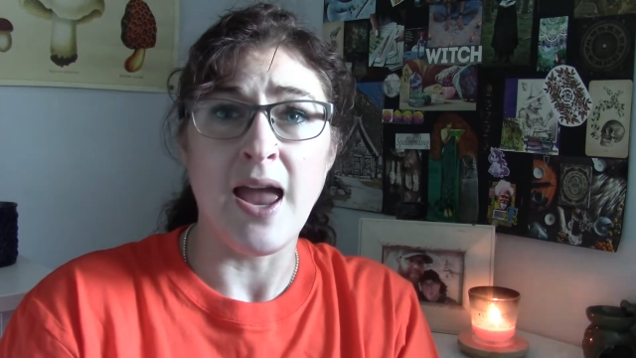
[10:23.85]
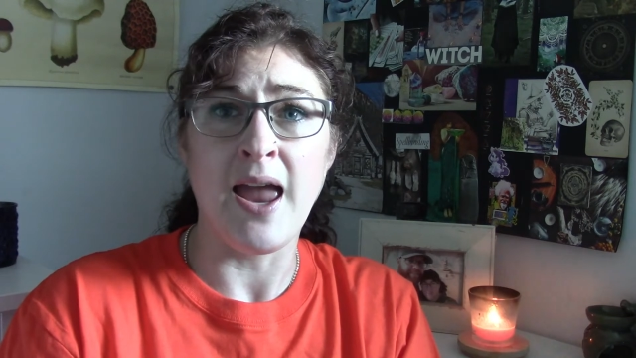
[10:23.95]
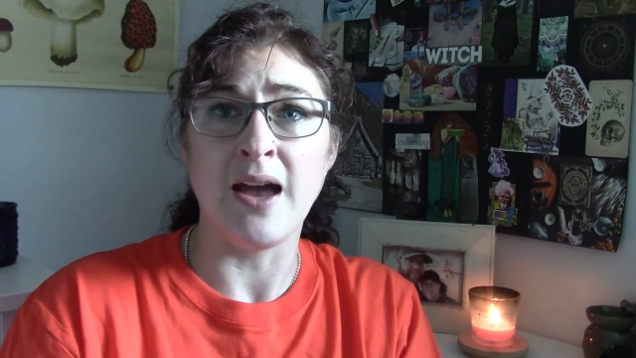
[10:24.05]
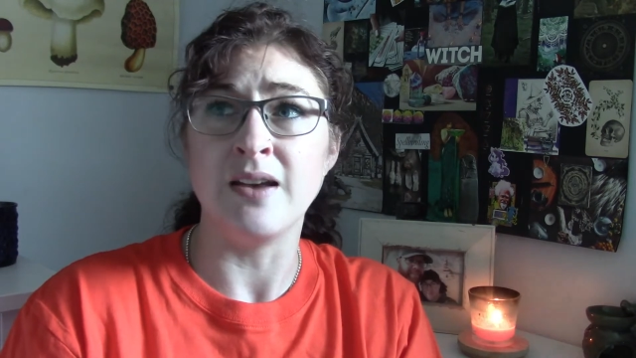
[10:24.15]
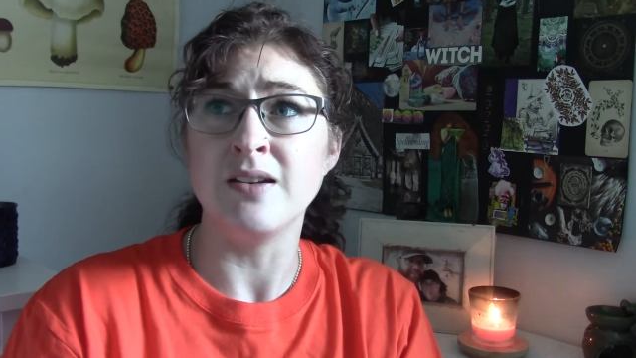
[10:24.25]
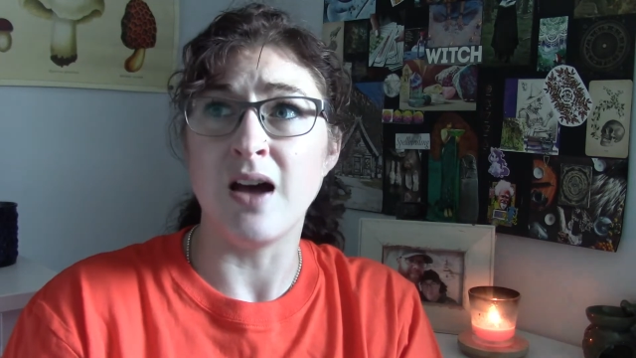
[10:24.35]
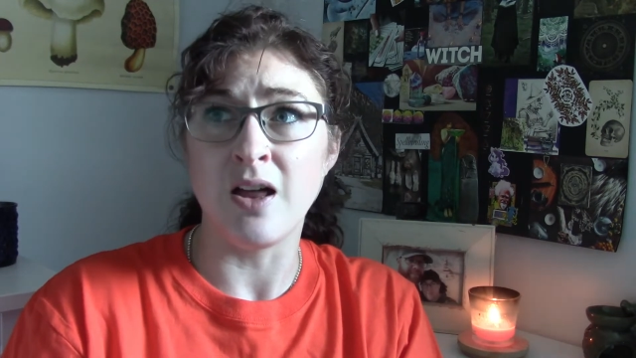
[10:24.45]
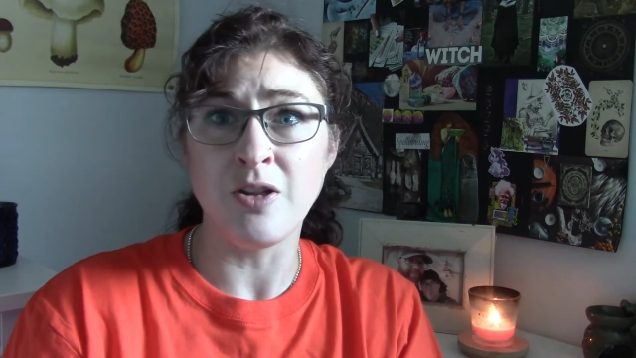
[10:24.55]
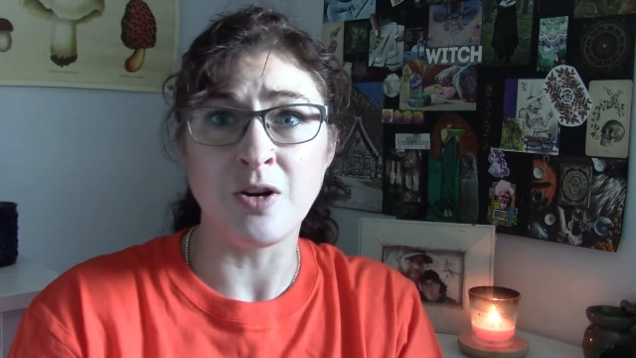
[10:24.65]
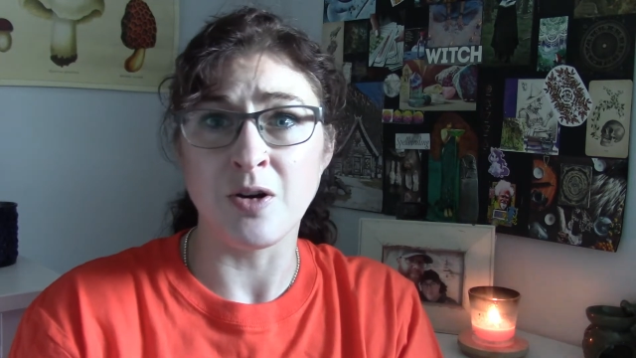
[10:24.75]
and
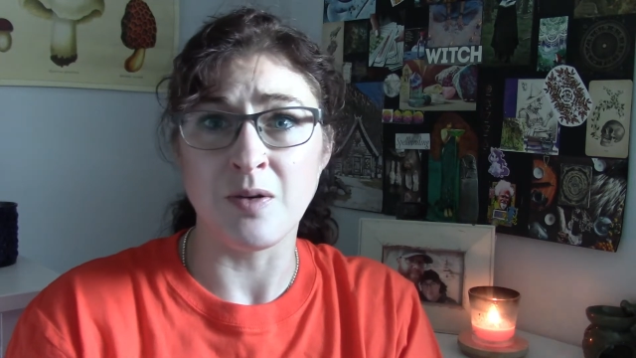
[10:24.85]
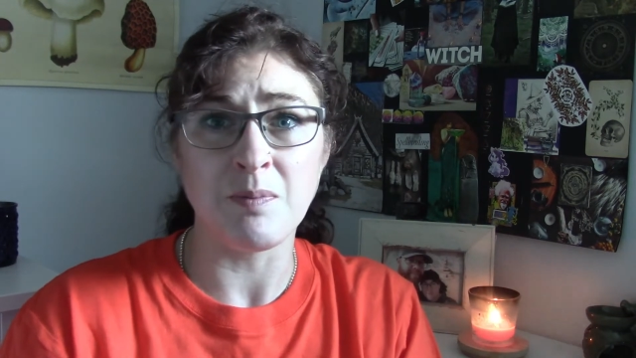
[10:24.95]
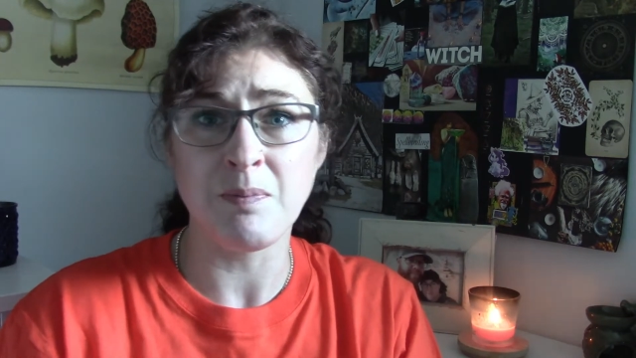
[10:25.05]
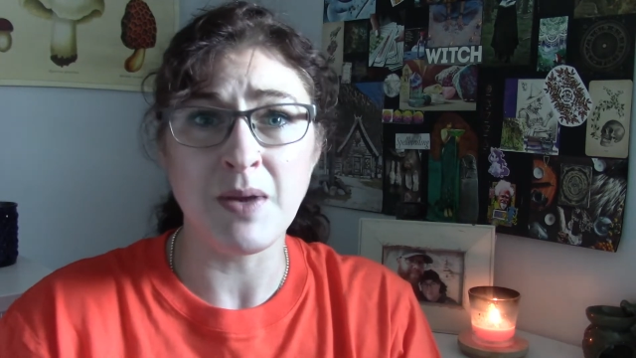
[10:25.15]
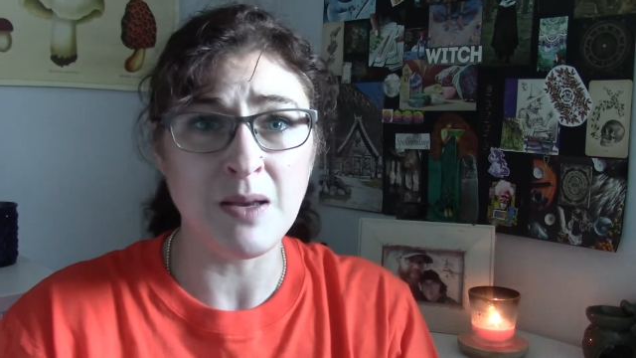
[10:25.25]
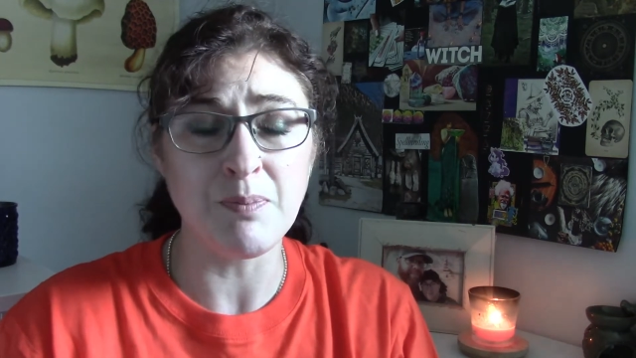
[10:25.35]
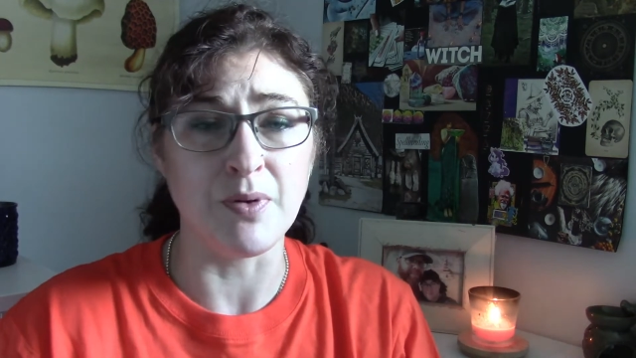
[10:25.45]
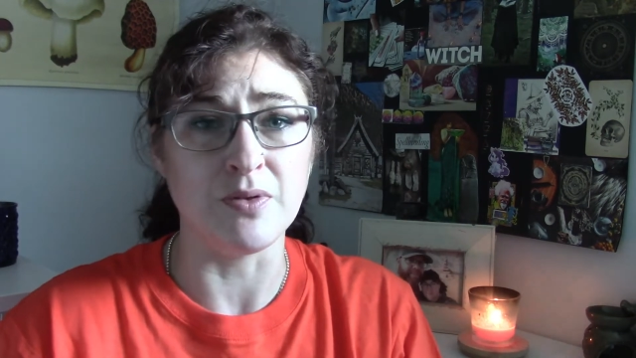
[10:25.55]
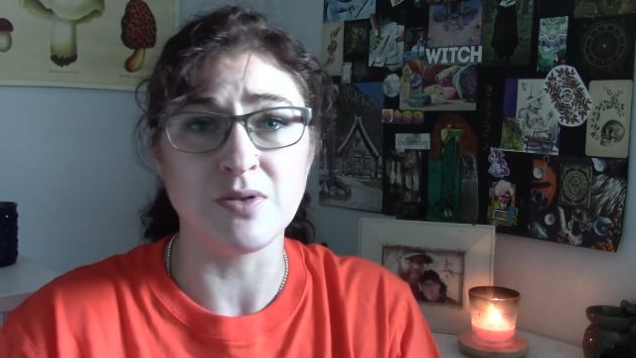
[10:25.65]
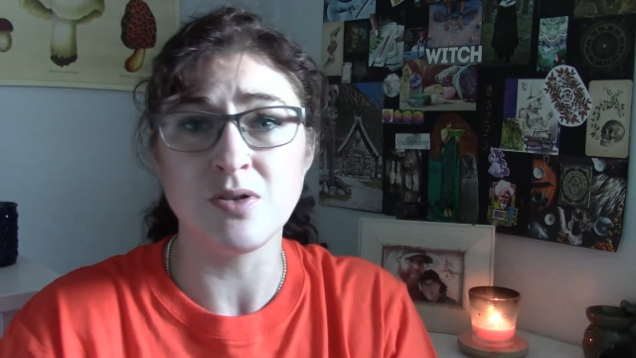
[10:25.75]
other
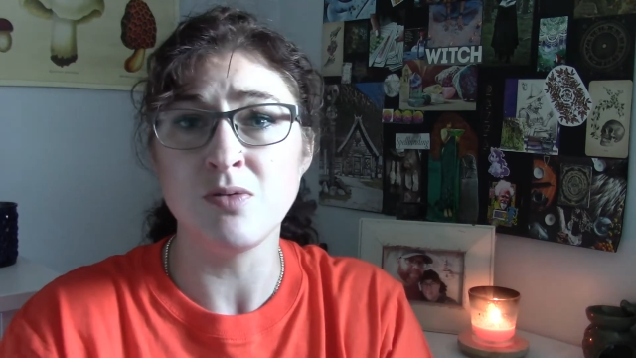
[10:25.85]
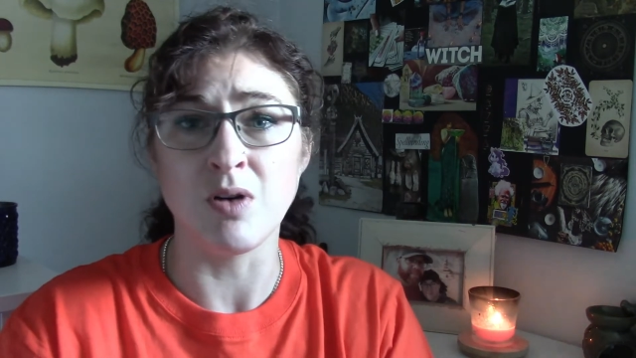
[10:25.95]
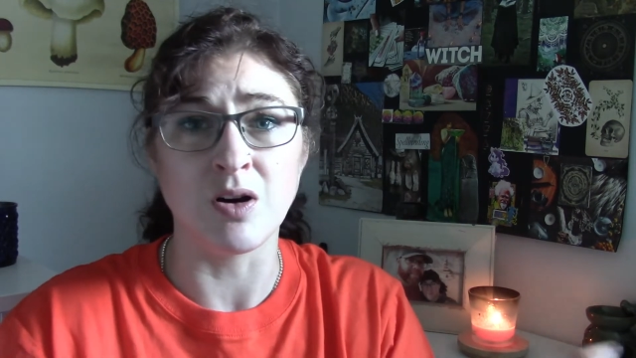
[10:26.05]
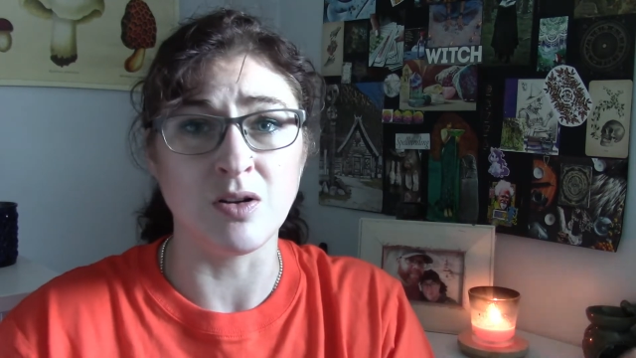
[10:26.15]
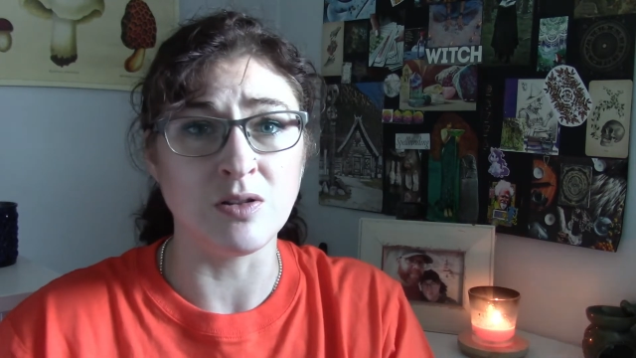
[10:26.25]
peoples who are